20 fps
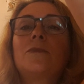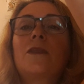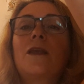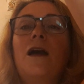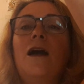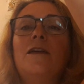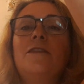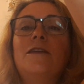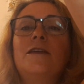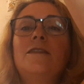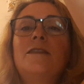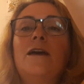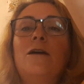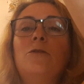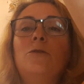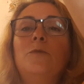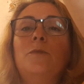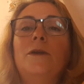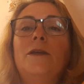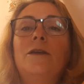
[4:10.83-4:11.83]
I think that
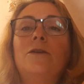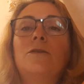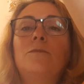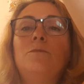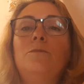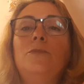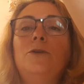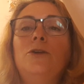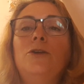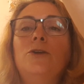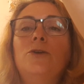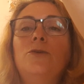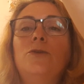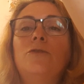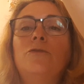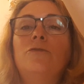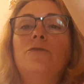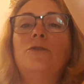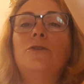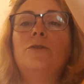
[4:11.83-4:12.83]
will be
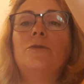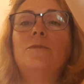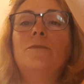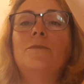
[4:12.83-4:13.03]
beautiful.